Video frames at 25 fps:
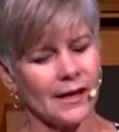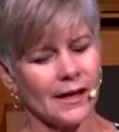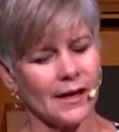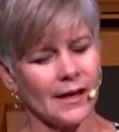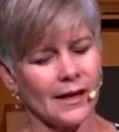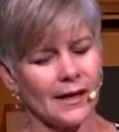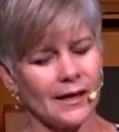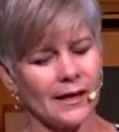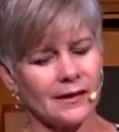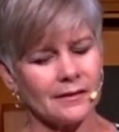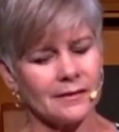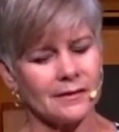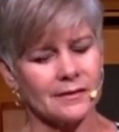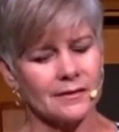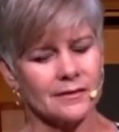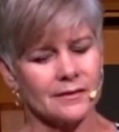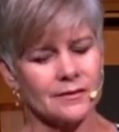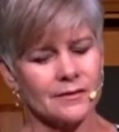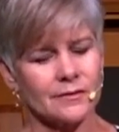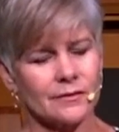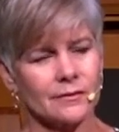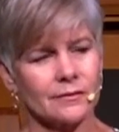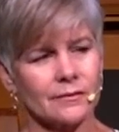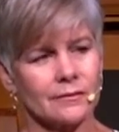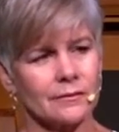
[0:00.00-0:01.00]

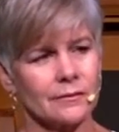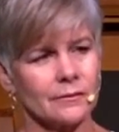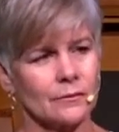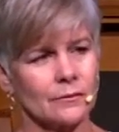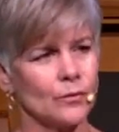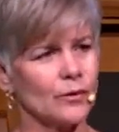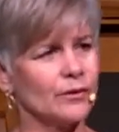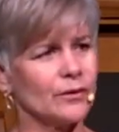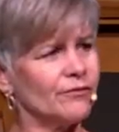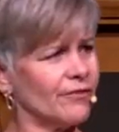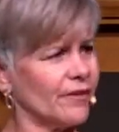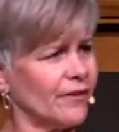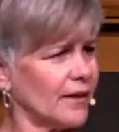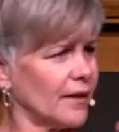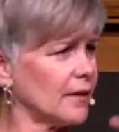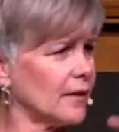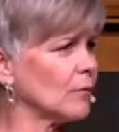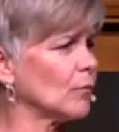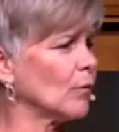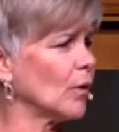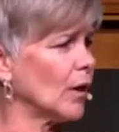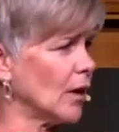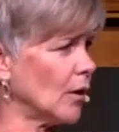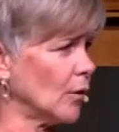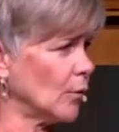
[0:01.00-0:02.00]
and would fit
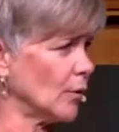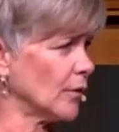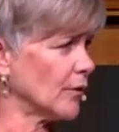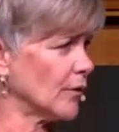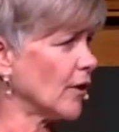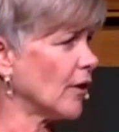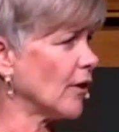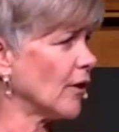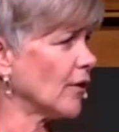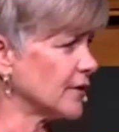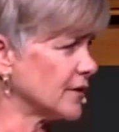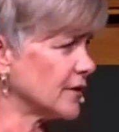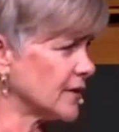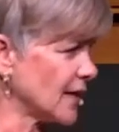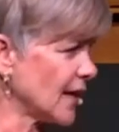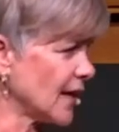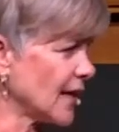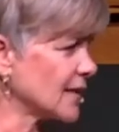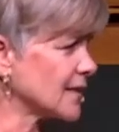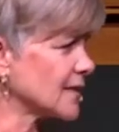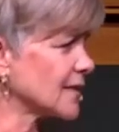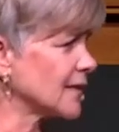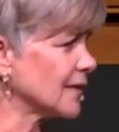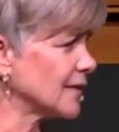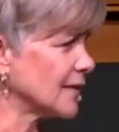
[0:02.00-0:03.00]
in well with all the
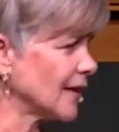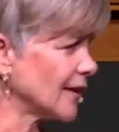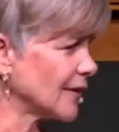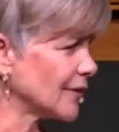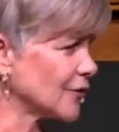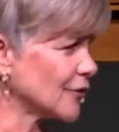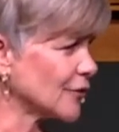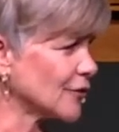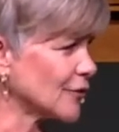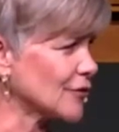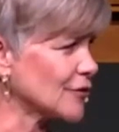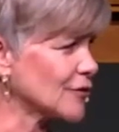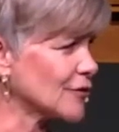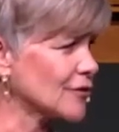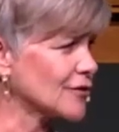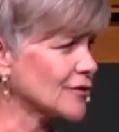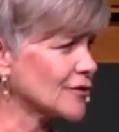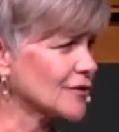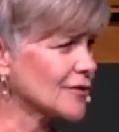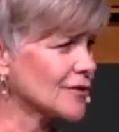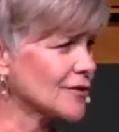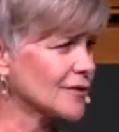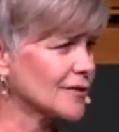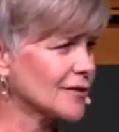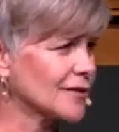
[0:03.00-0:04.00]
tax
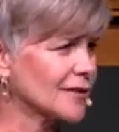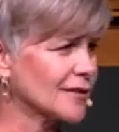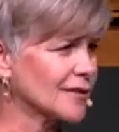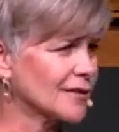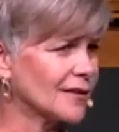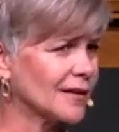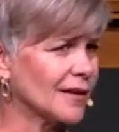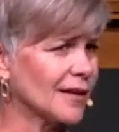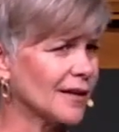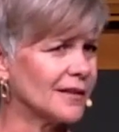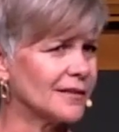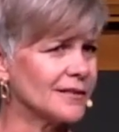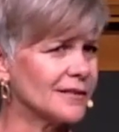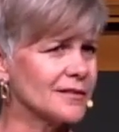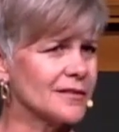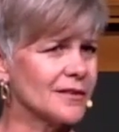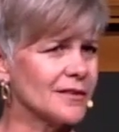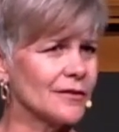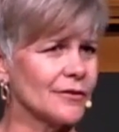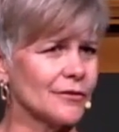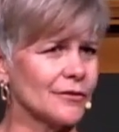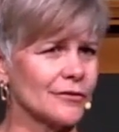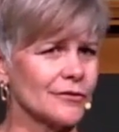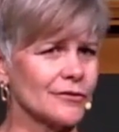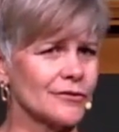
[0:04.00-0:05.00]
collectors and
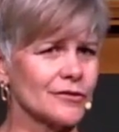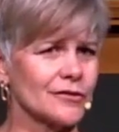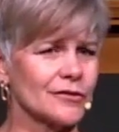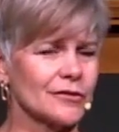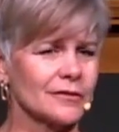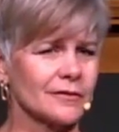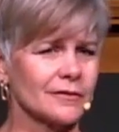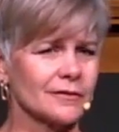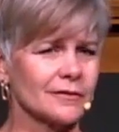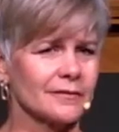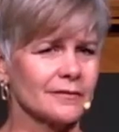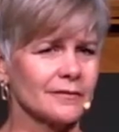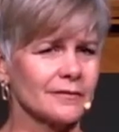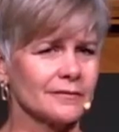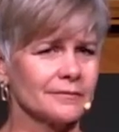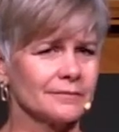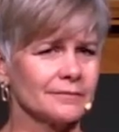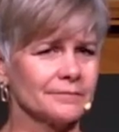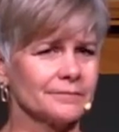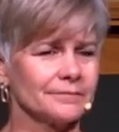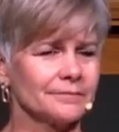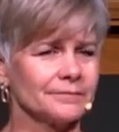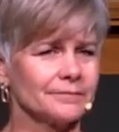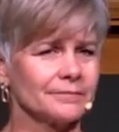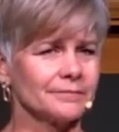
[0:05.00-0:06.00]
sinners
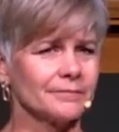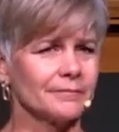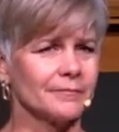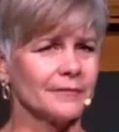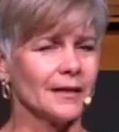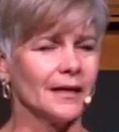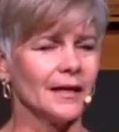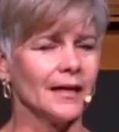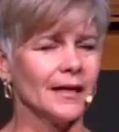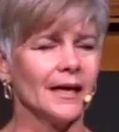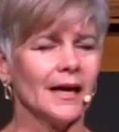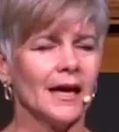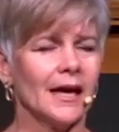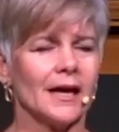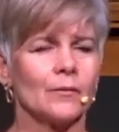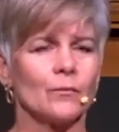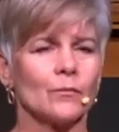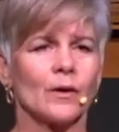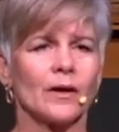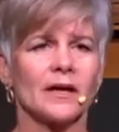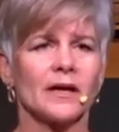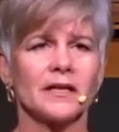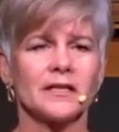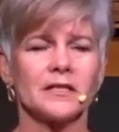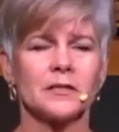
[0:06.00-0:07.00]
and
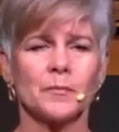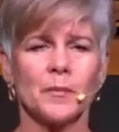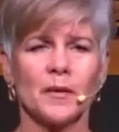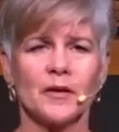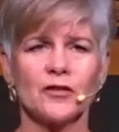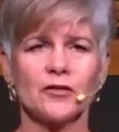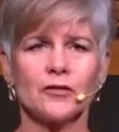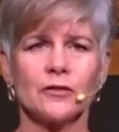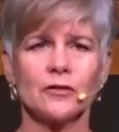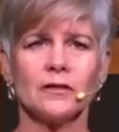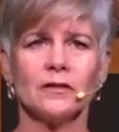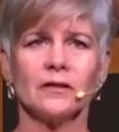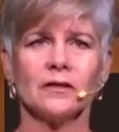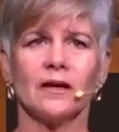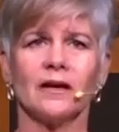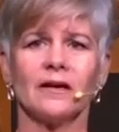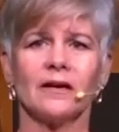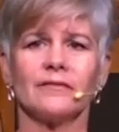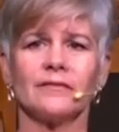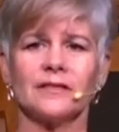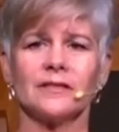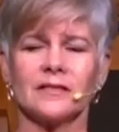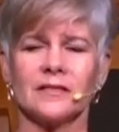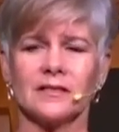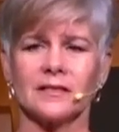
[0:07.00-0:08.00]
what I especially
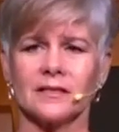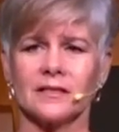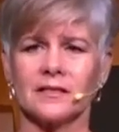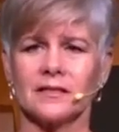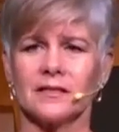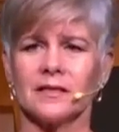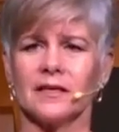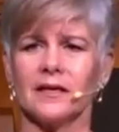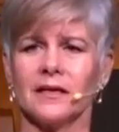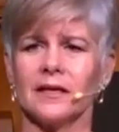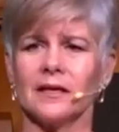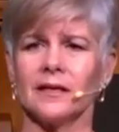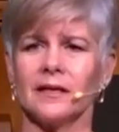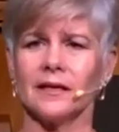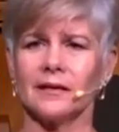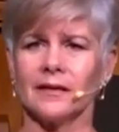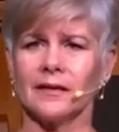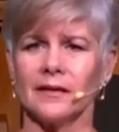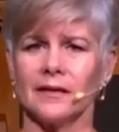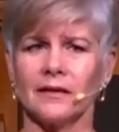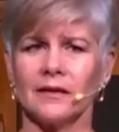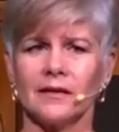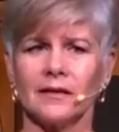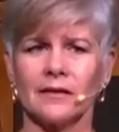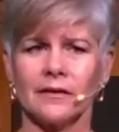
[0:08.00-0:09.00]
love is the scene at
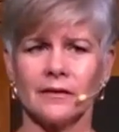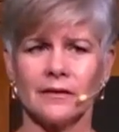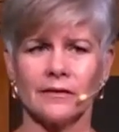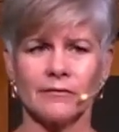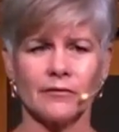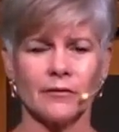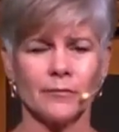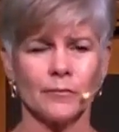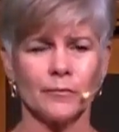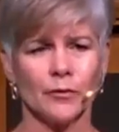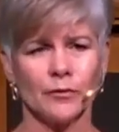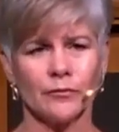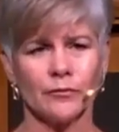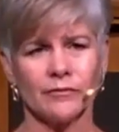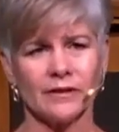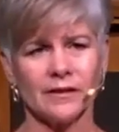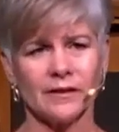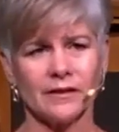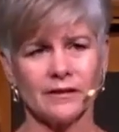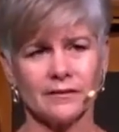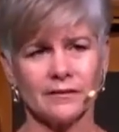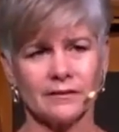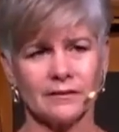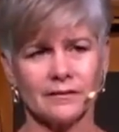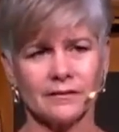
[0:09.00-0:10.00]
the end of the
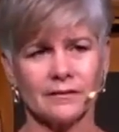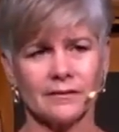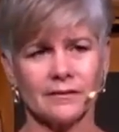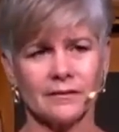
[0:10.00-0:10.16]
movie.